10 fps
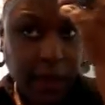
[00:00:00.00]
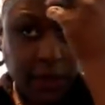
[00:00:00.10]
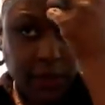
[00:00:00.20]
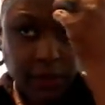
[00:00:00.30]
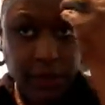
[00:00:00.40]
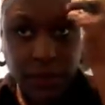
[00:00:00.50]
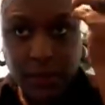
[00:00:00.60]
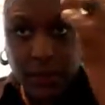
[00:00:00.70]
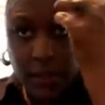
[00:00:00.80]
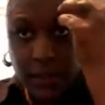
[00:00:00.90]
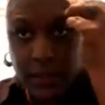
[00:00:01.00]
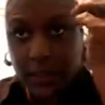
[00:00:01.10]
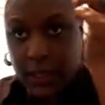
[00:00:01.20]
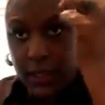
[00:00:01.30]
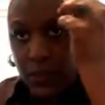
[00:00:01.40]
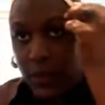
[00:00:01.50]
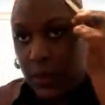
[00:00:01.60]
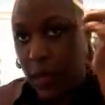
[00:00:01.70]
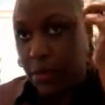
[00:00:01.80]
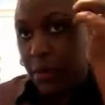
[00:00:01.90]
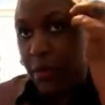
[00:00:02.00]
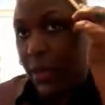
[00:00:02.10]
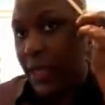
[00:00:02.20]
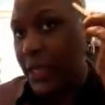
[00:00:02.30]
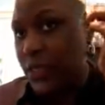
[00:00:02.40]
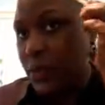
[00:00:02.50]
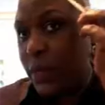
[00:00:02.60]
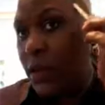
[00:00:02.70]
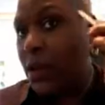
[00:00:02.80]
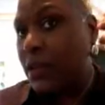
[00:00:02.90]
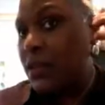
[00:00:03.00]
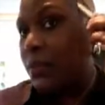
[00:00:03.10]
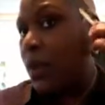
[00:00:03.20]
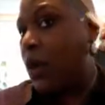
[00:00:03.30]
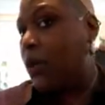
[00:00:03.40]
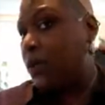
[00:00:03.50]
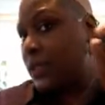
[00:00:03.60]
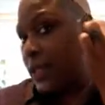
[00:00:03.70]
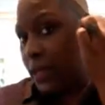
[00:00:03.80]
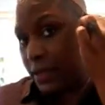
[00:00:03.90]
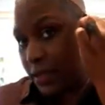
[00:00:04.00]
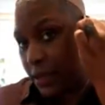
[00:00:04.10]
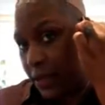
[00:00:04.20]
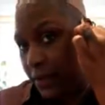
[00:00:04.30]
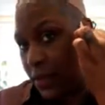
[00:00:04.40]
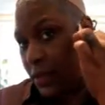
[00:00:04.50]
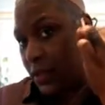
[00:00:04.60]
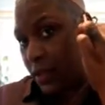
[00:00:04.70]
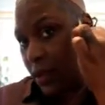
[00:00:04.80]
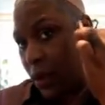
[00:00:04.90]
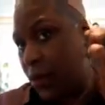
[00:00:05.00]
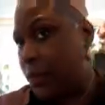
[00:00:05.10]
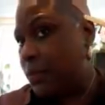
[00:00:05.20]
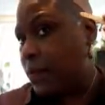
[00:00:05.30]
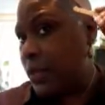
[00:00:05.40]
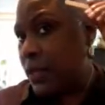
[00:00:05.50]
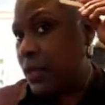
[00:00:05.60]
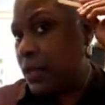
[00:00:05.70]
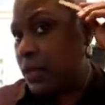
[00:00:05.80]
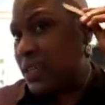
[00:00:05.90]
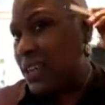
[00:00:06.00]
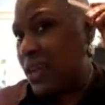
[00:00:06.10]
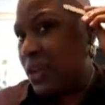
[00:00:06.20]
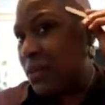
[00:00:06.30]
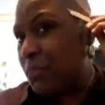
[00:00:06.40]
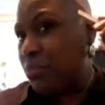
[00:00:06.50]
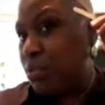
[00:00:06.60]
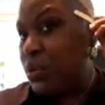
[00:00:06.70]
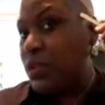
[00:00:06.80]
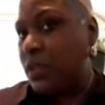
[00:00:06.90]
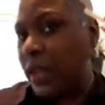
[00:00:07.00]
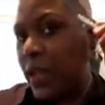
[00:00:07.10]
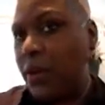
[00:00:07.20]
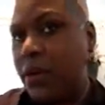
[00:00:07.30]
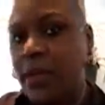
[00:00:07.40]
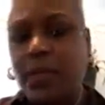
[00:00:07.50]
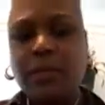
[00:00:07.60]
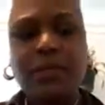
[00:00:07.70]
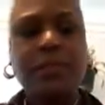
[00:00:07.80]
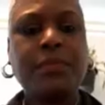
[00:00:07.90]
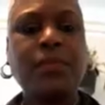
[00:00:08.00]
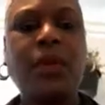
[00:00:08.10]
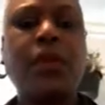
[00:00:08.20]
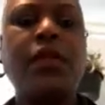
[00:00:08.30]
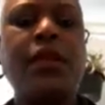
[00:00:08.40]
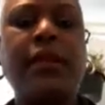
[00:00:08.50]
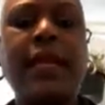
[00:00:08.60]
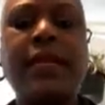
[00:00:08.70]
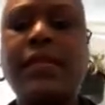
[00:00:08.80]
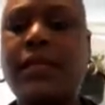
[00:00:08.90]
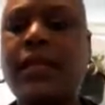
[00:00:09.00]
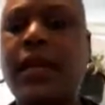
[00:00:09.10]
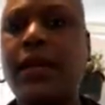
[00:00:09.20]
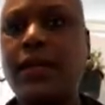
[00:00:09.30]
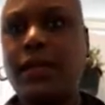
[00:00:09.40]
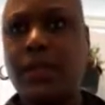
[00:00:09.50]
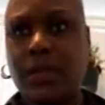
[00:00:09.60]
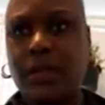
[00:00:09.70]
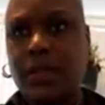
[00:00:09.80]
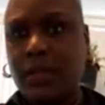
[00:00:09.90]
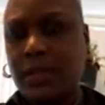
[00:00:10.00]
also use these sticks when I put my lace wig on to hold it down instead of using the comb to kind of push the hair in, or the lace in. I use this.